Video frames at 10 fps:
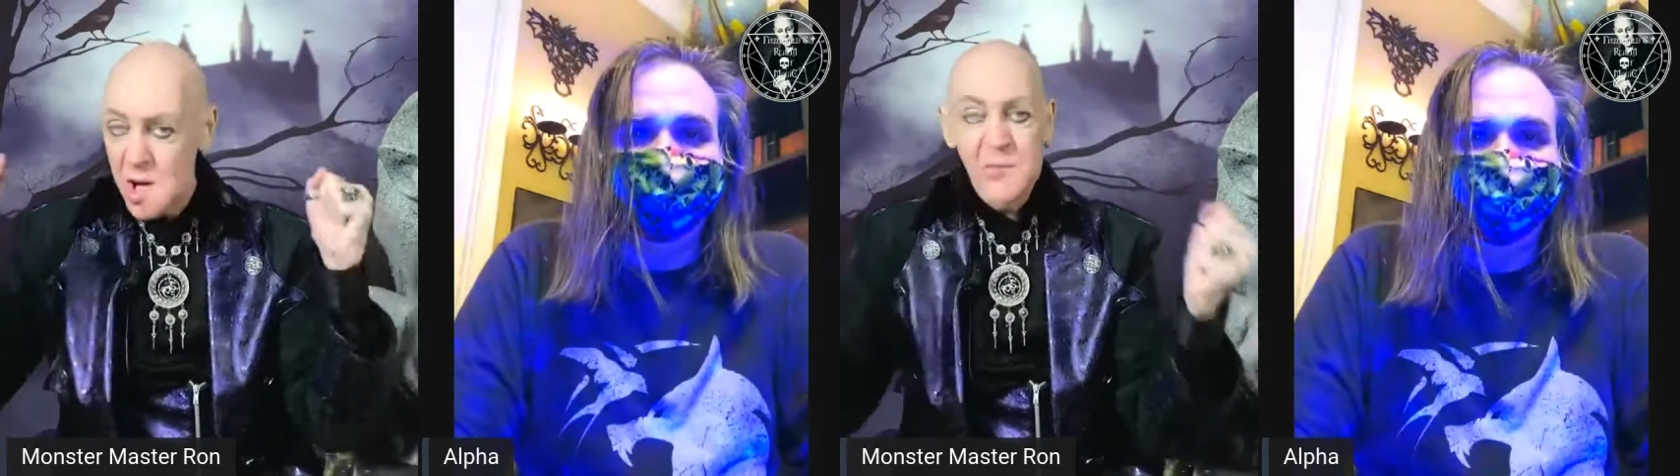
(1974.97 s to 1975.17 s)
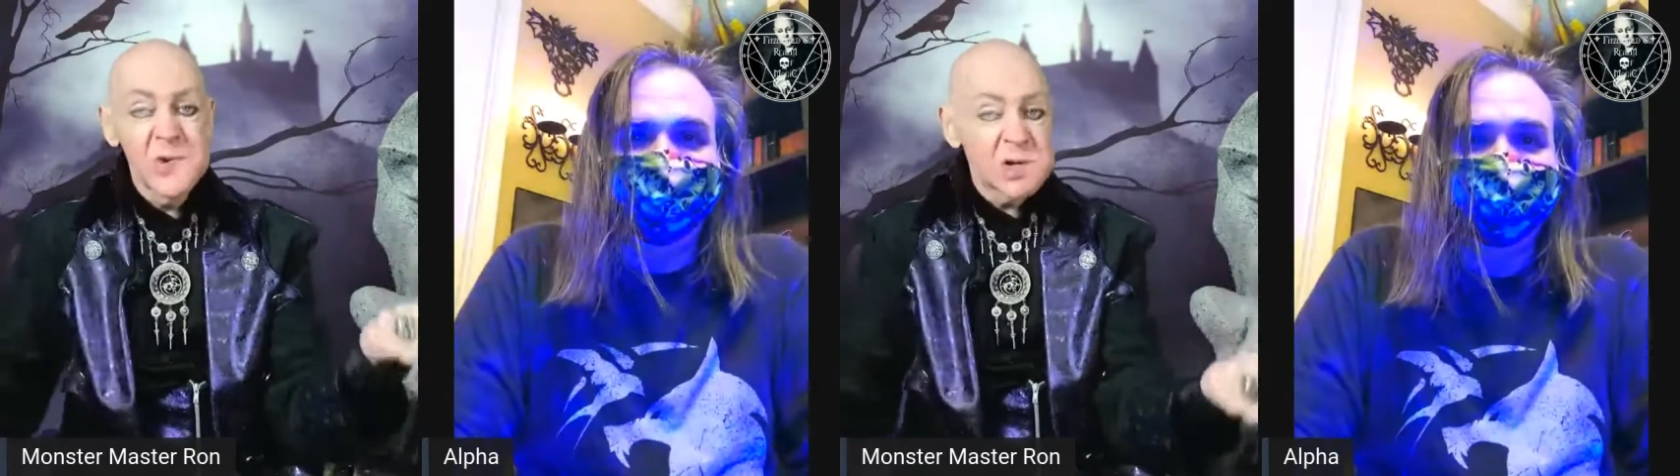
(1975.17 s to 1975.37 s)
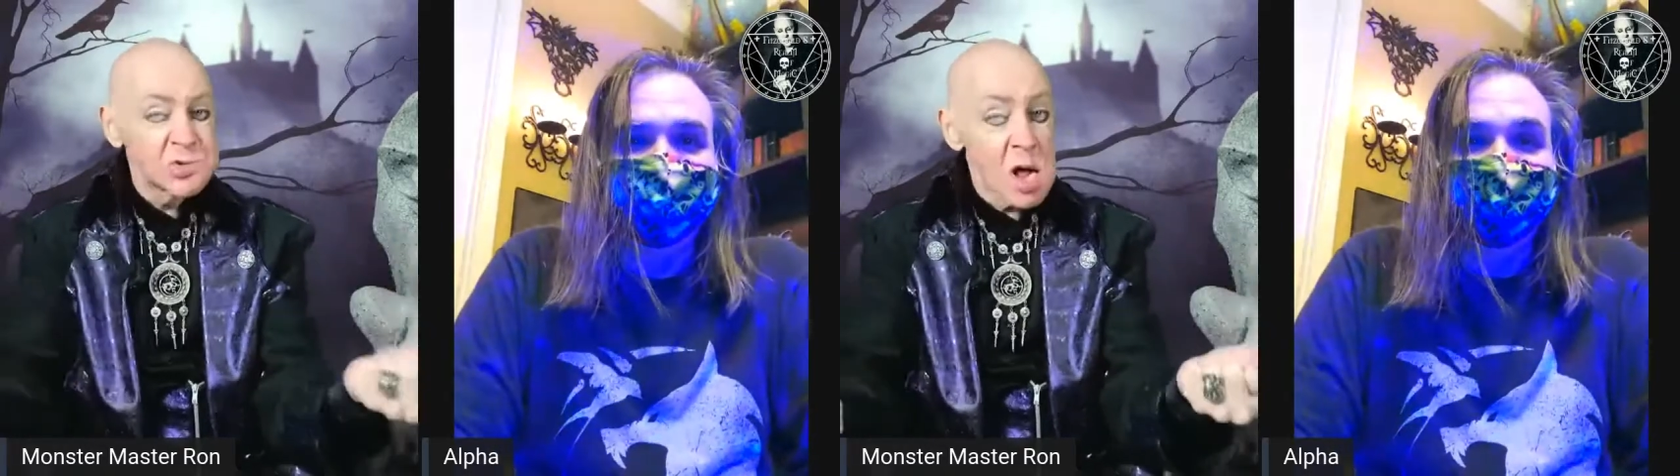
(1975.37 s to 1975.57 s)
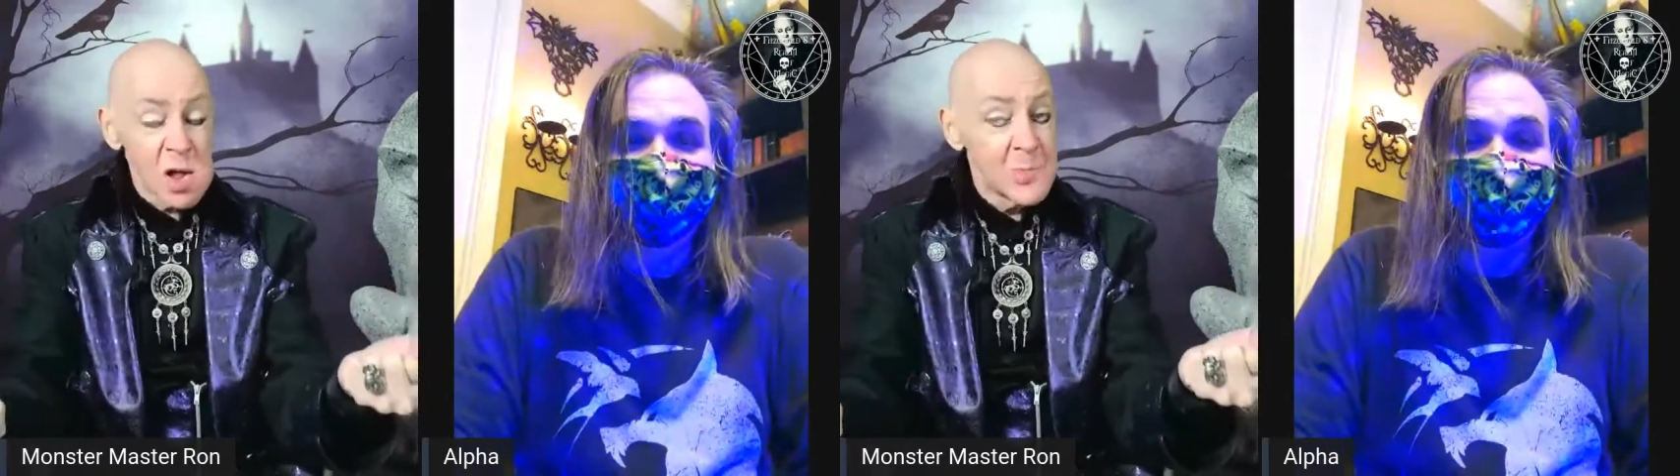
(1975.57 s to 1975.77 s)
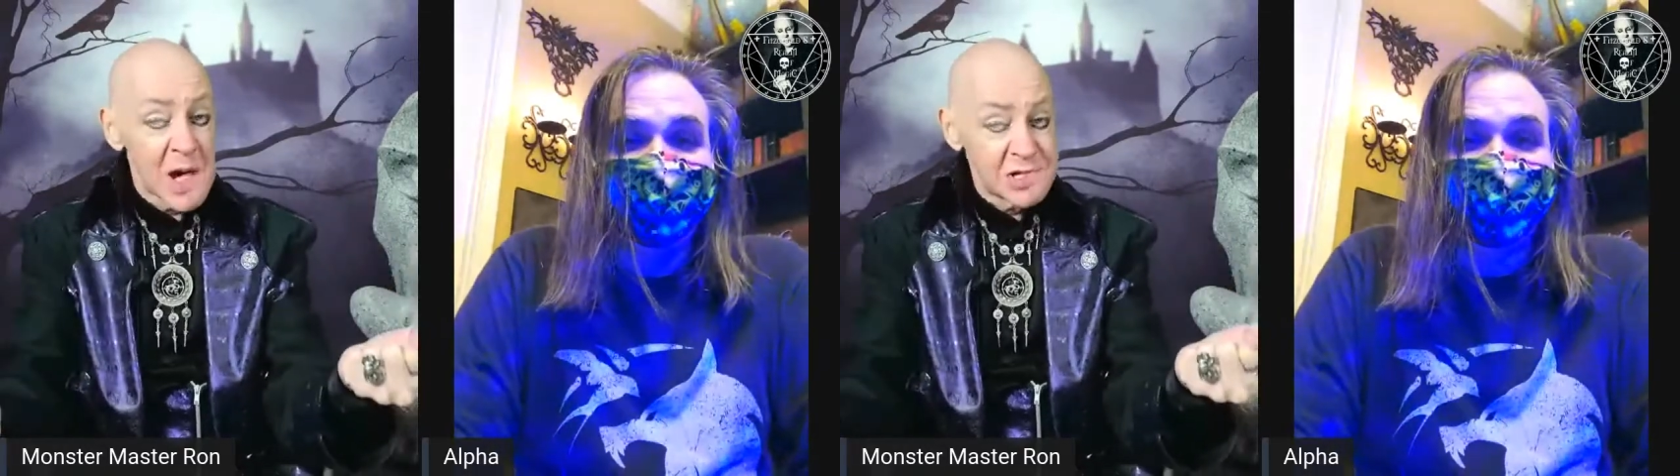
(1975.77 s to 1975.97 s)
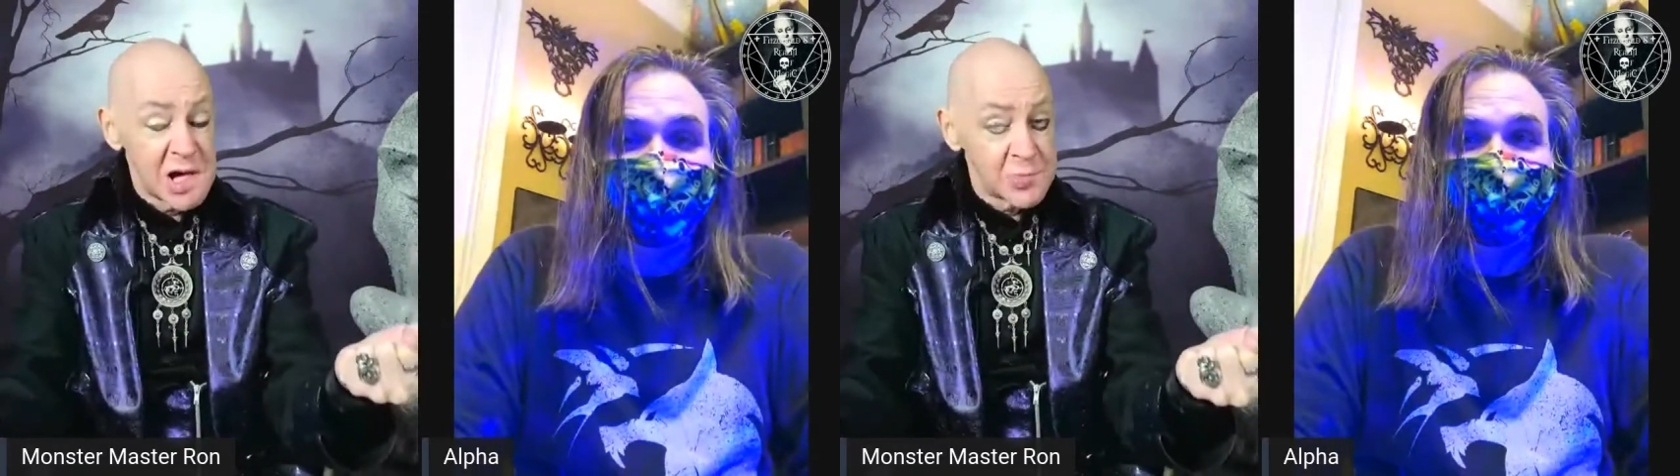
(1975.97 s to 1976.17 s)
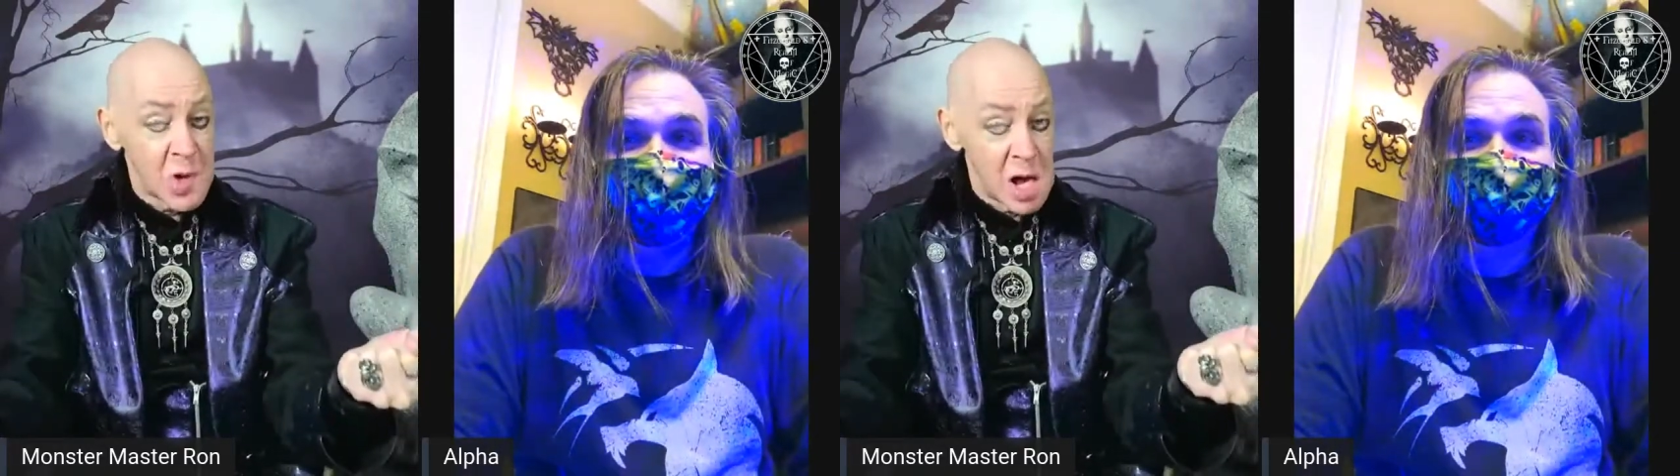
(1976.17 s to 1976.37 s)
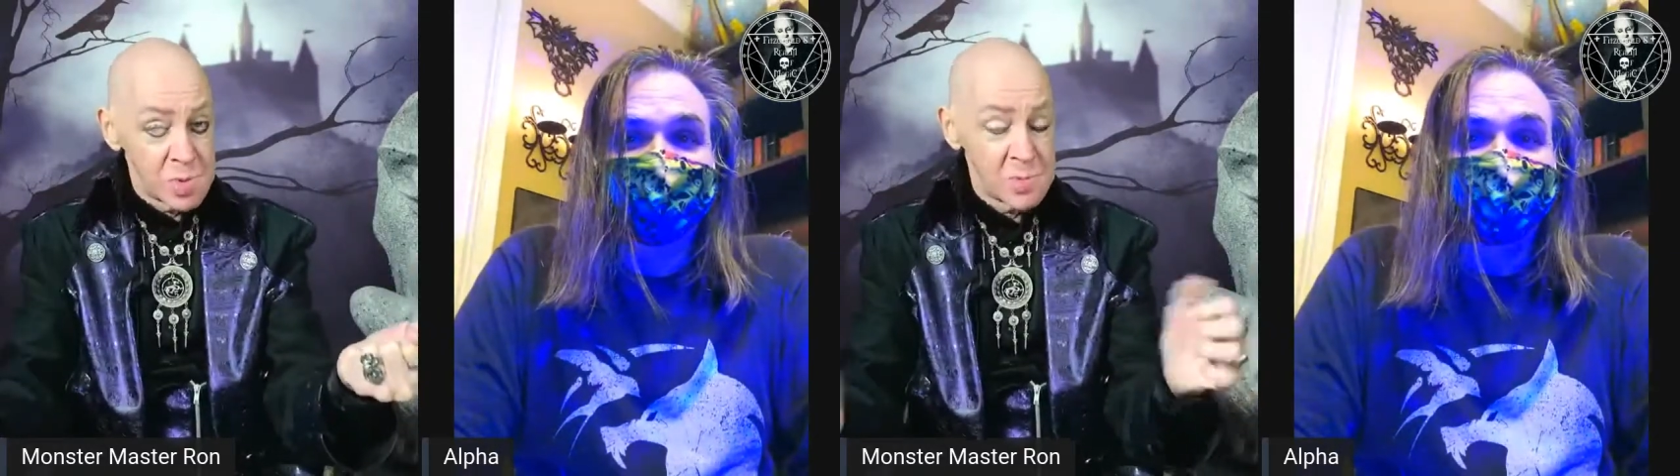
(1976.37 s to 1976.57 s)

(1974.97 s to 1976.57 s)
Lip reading: fix all of my tech problems.